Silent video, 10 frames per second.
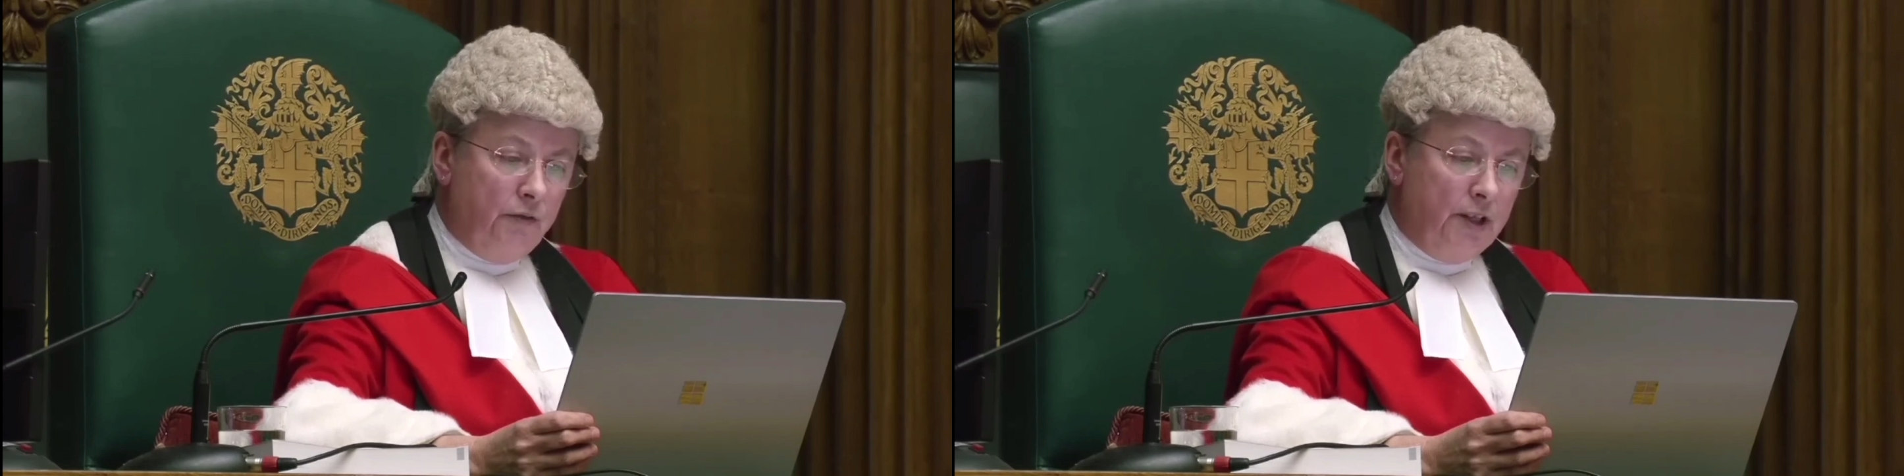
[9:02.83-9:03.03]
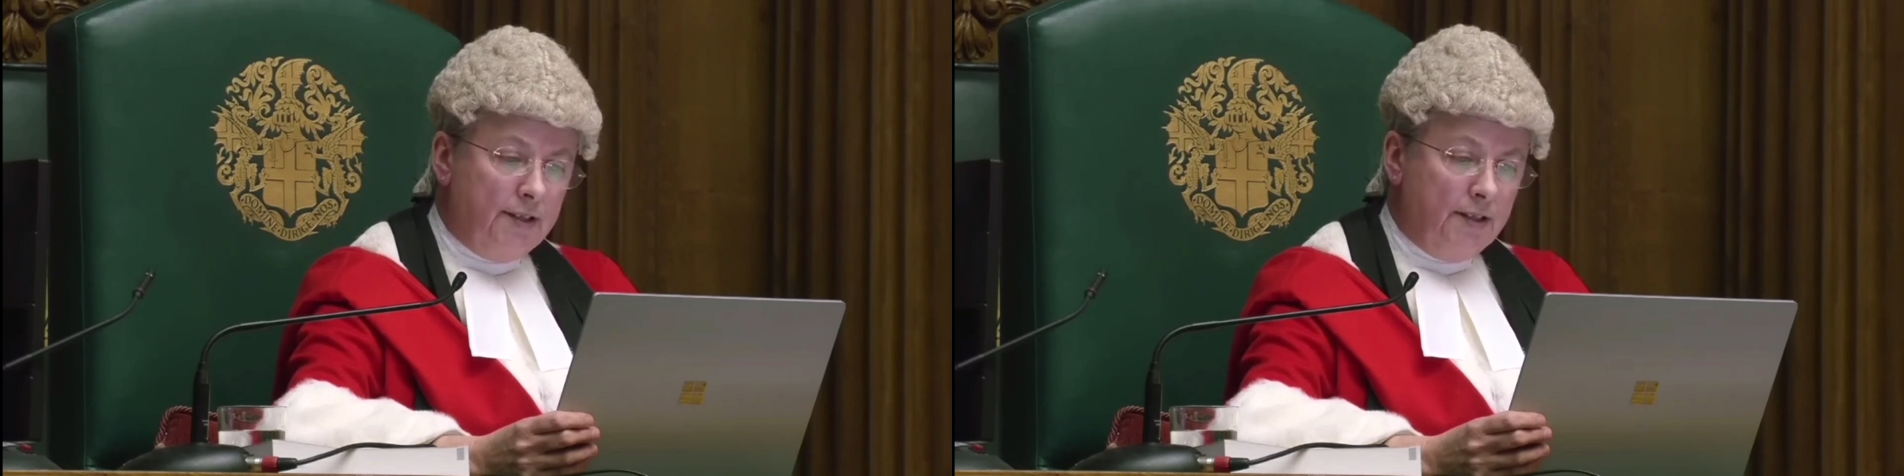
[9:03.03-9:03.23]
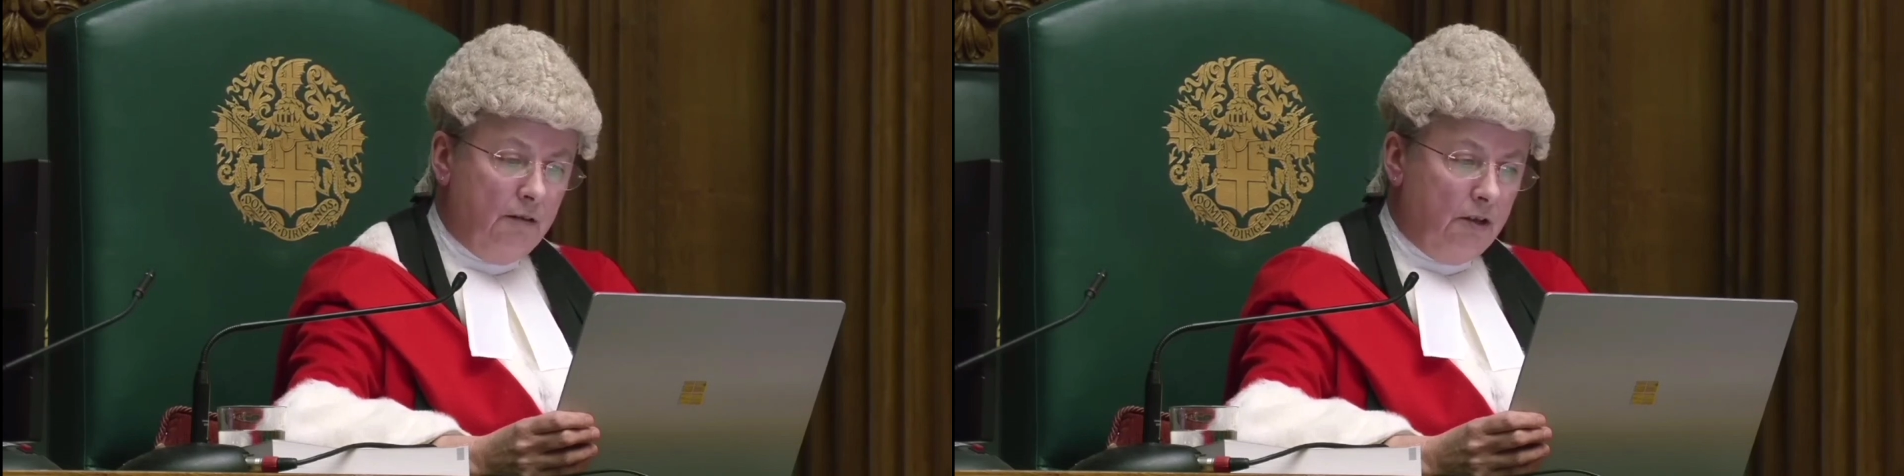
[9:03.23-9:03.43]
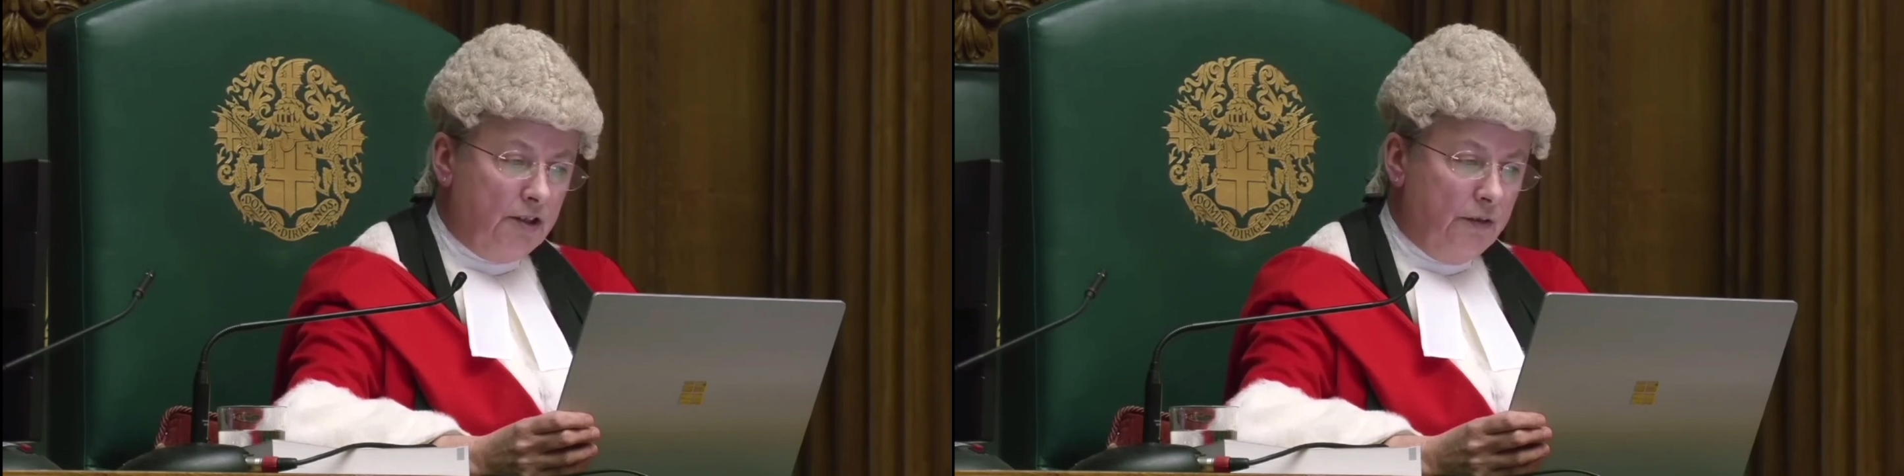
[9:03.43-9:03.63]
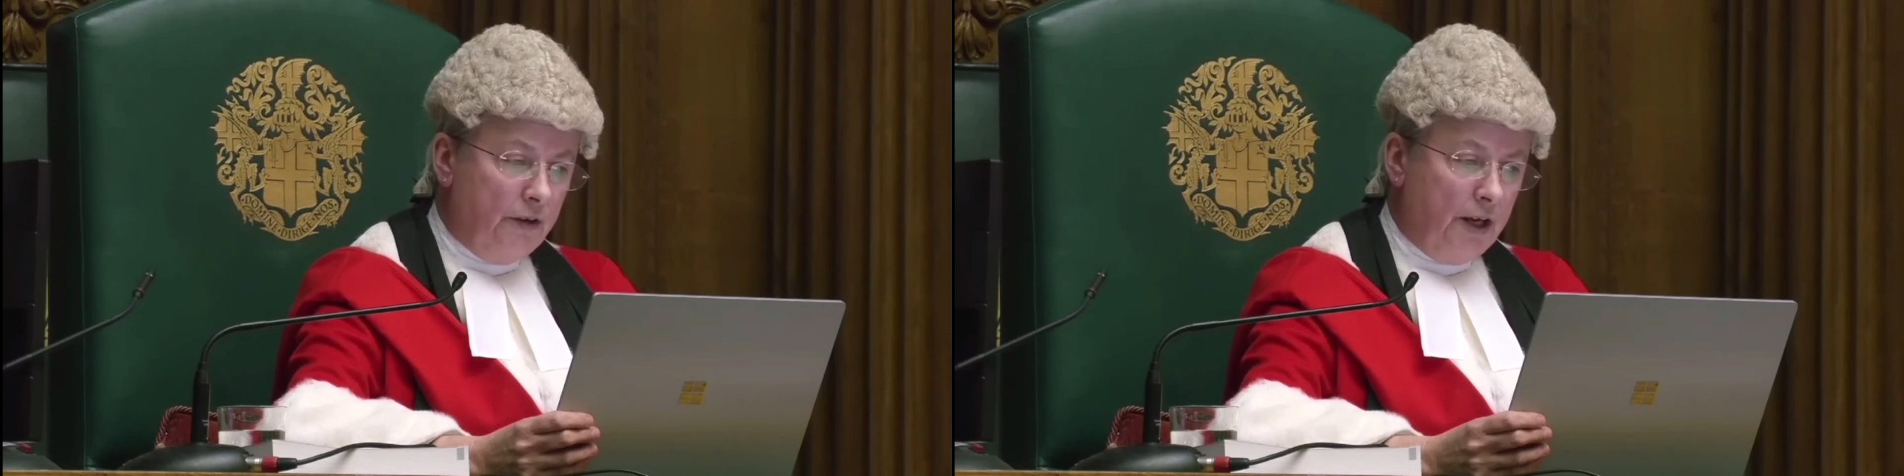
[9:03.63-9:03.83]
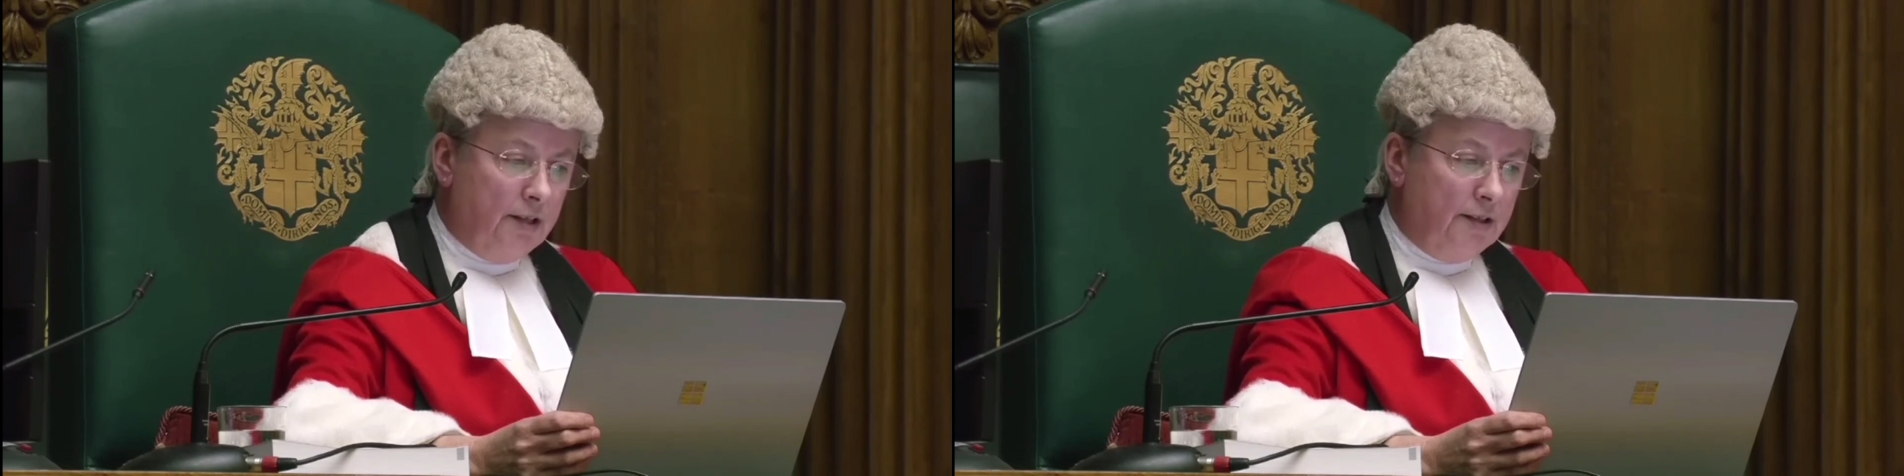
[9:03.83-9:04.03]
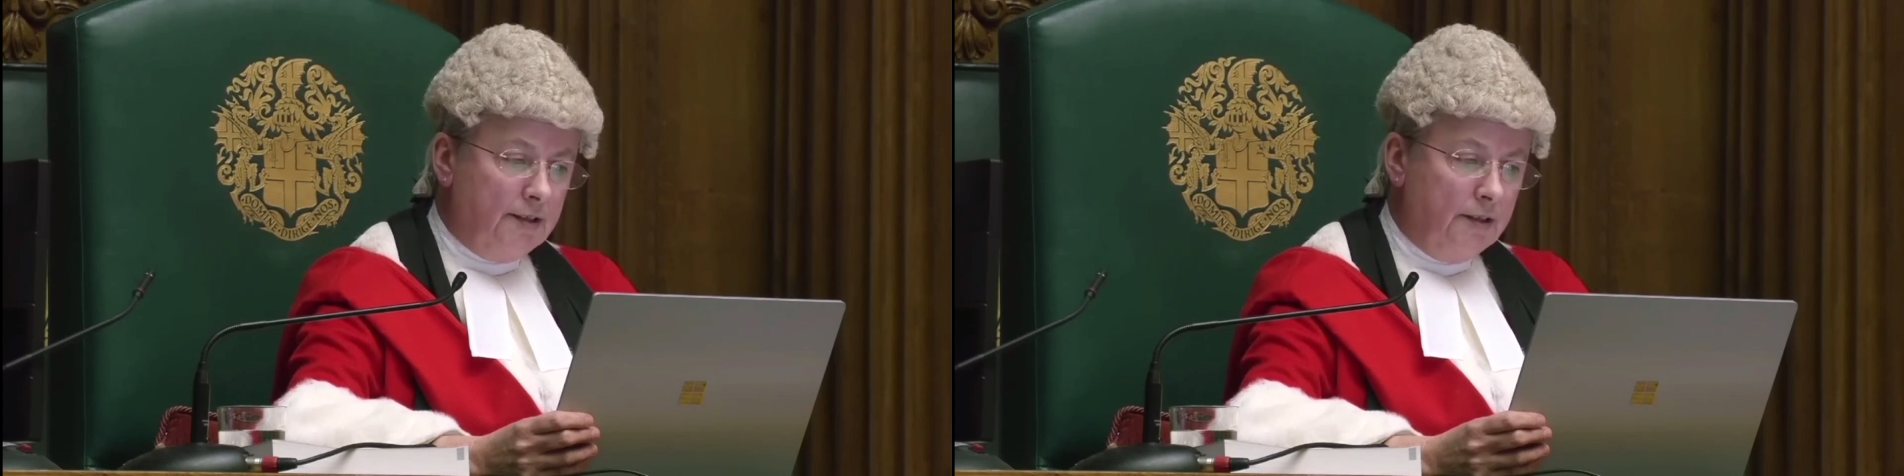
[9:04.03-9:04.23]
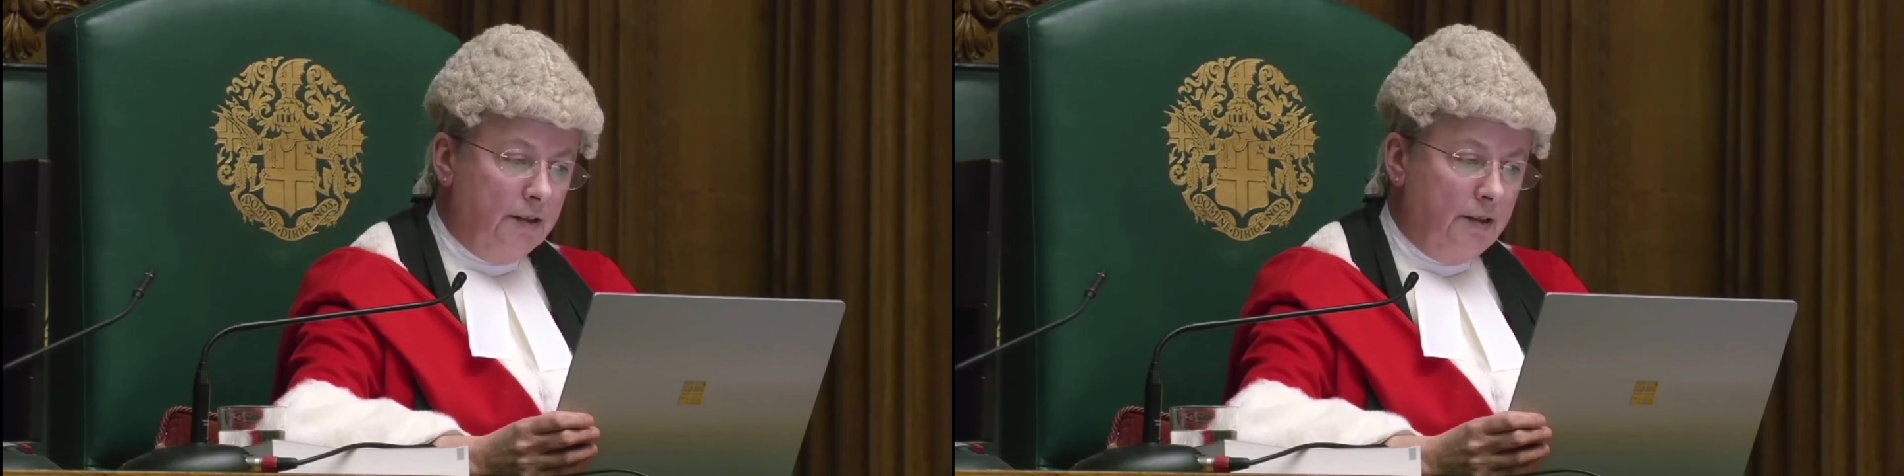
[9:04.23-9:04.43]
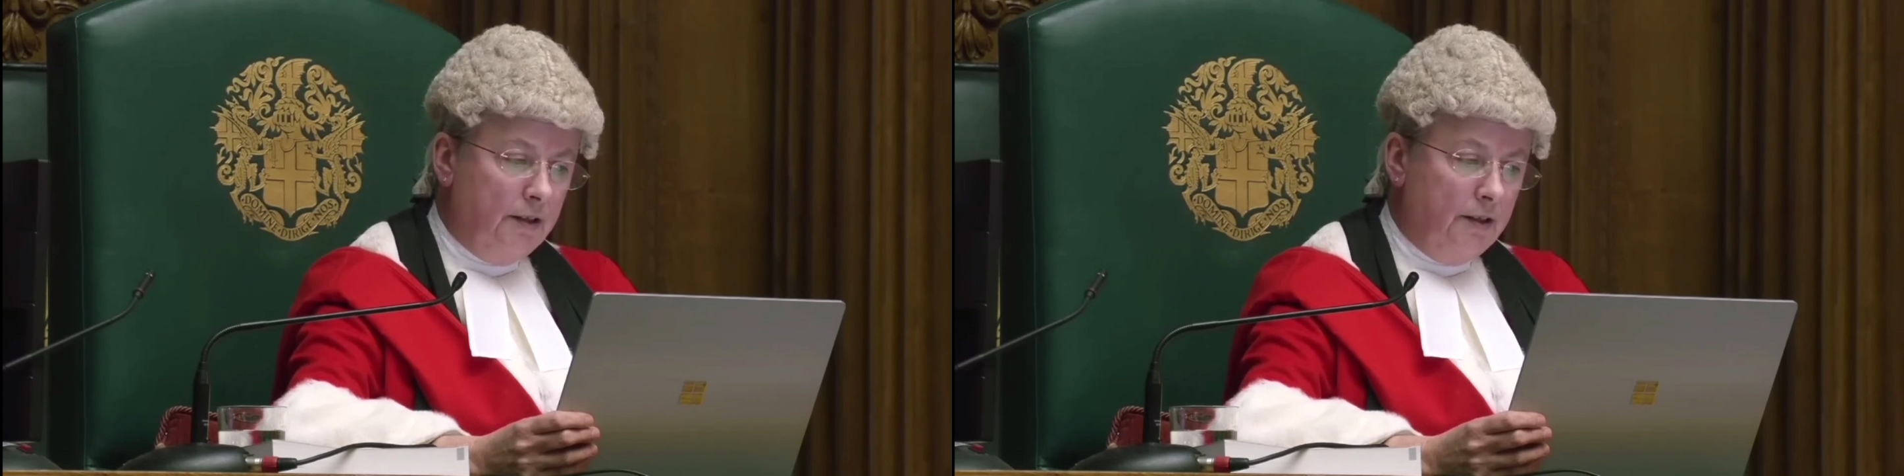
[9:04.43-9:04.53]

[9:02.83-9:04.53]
for this serious offence.